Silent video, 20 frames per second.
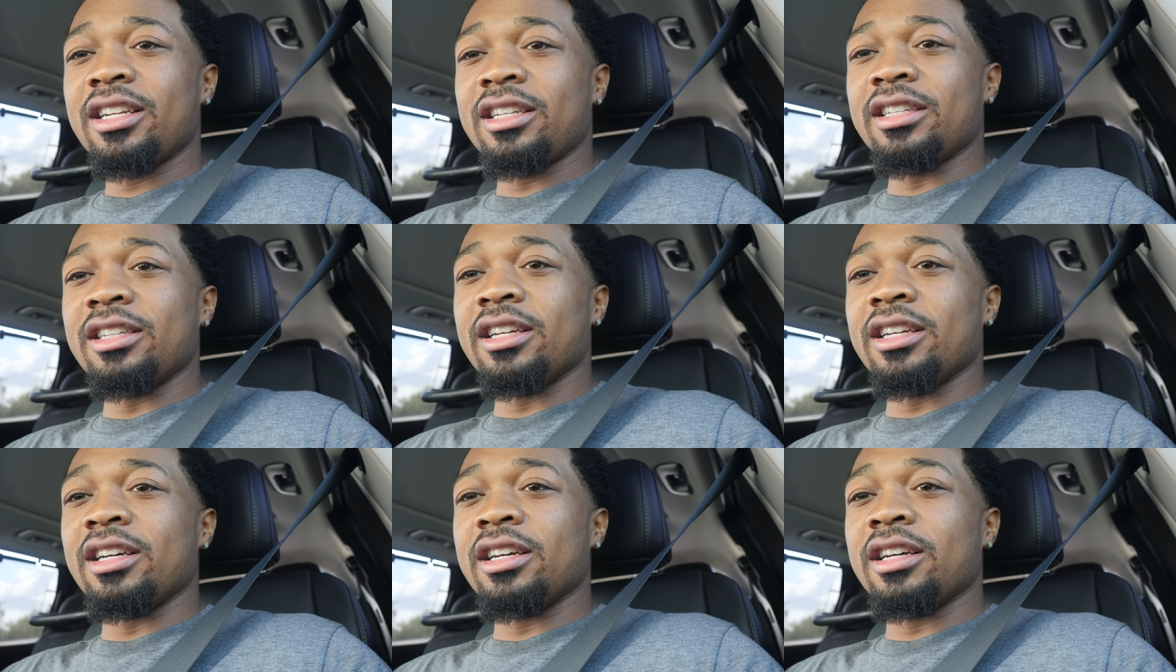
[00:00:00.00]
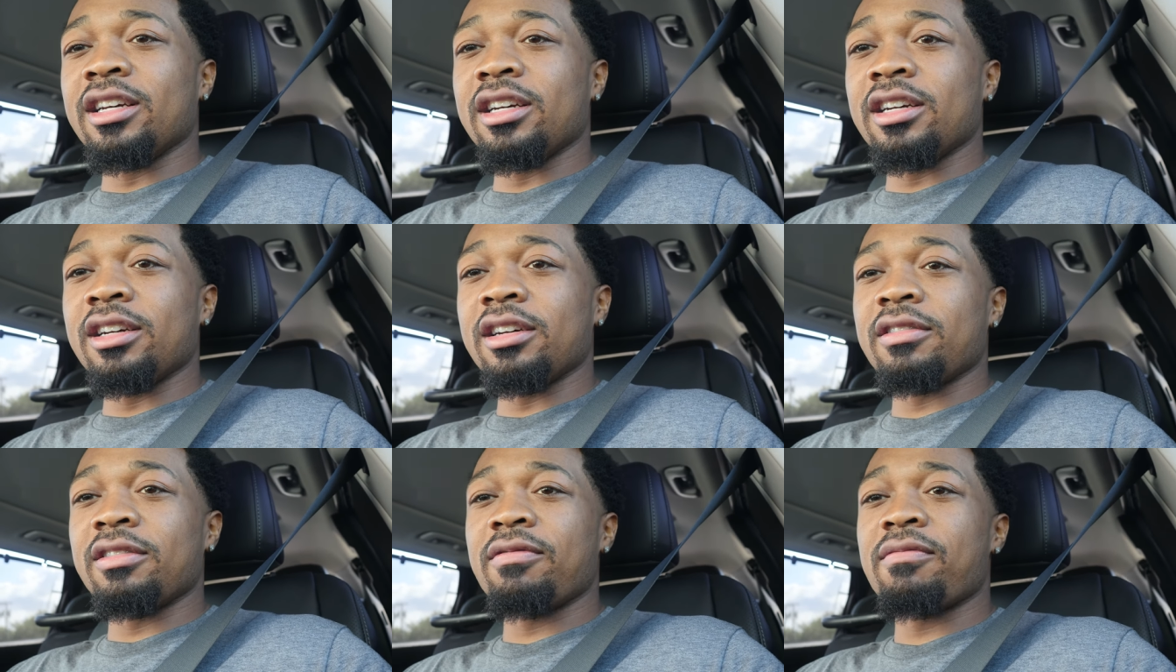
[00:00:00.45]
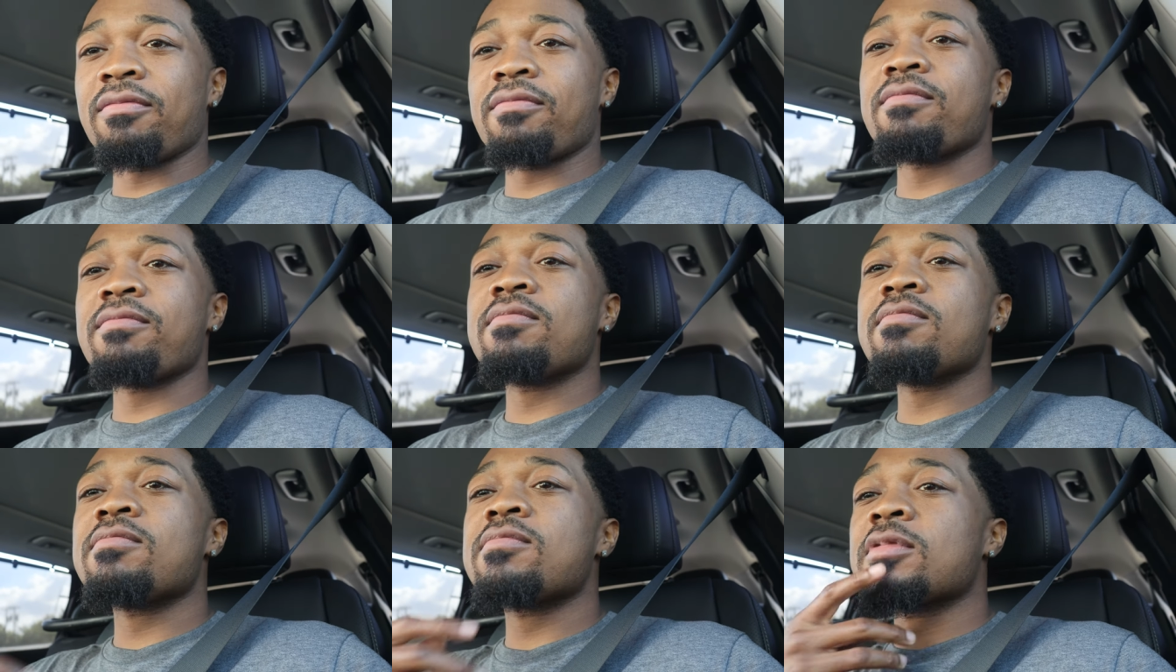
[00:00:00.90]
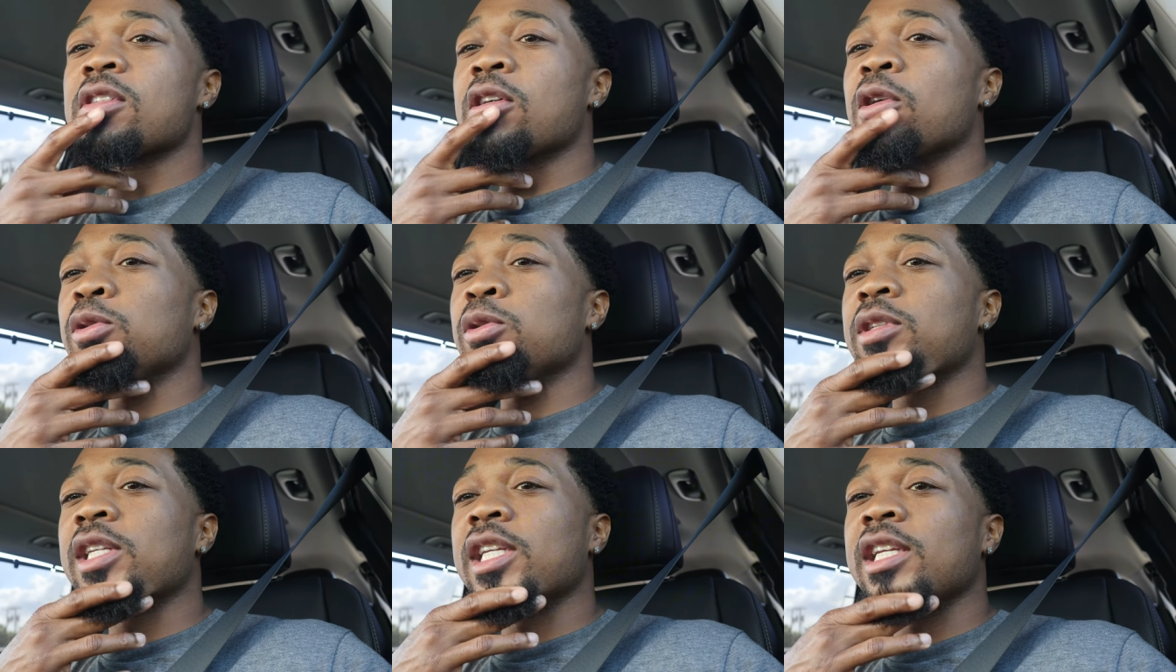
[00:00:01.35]
the
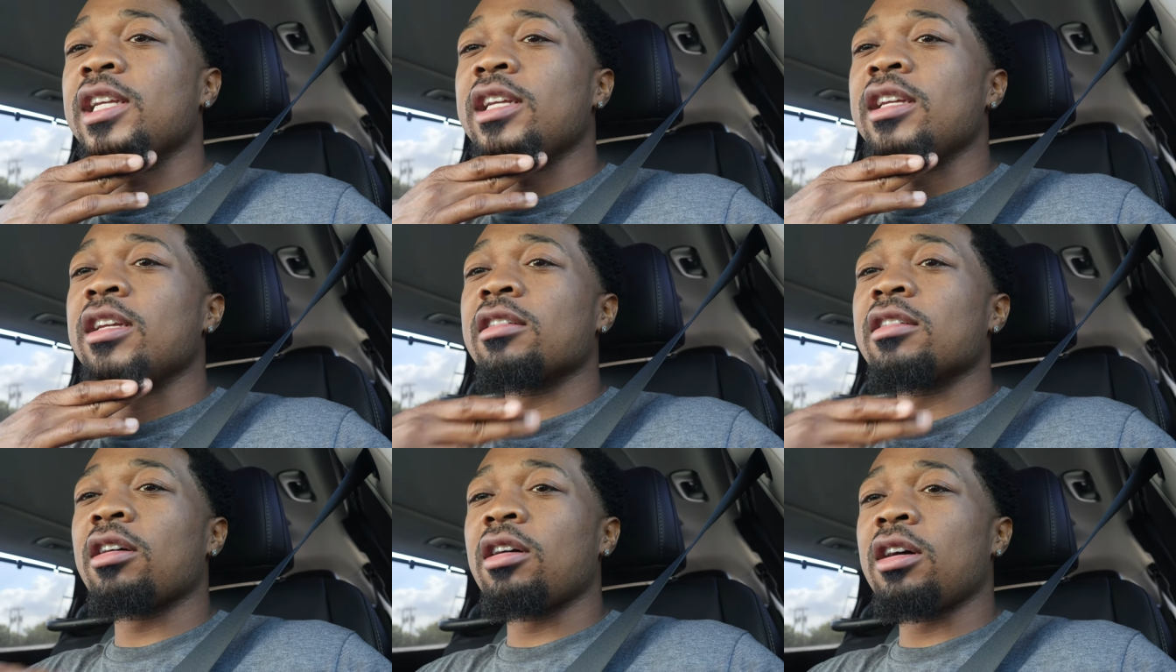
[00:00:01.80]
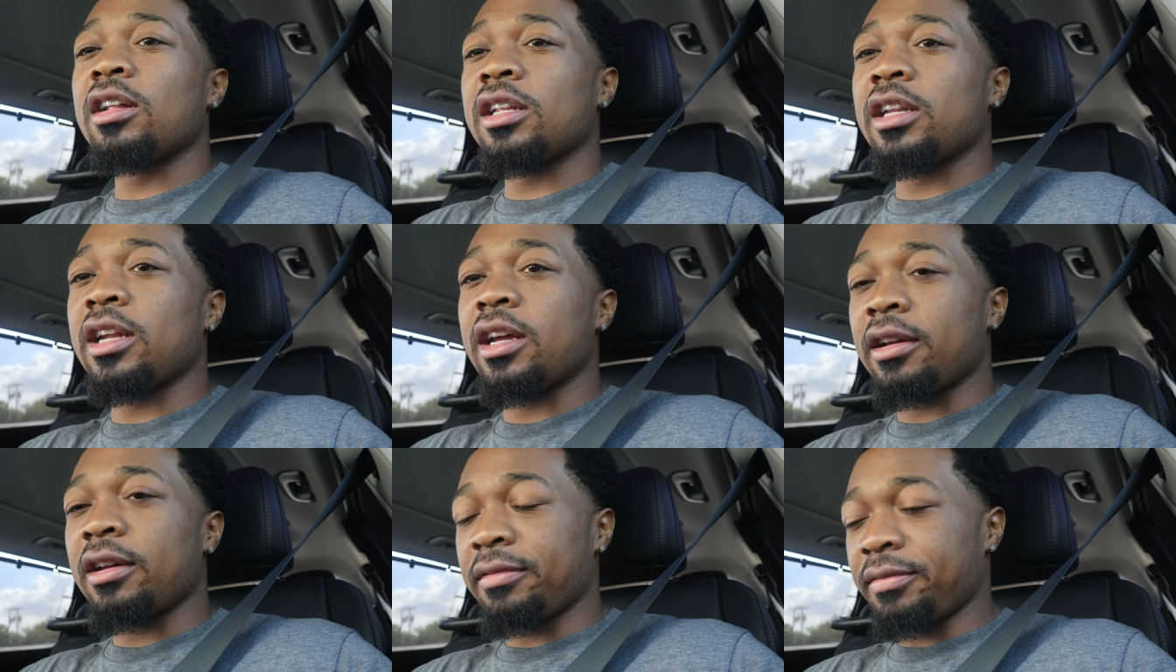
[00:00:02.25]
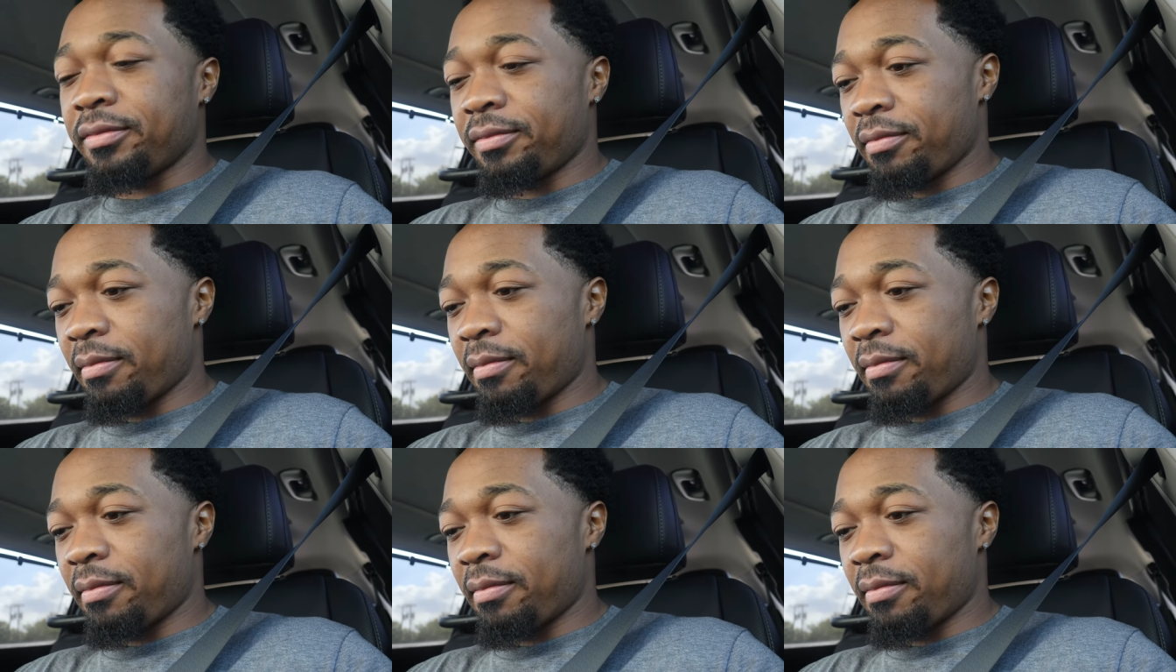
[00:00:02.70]
goatee, all of that.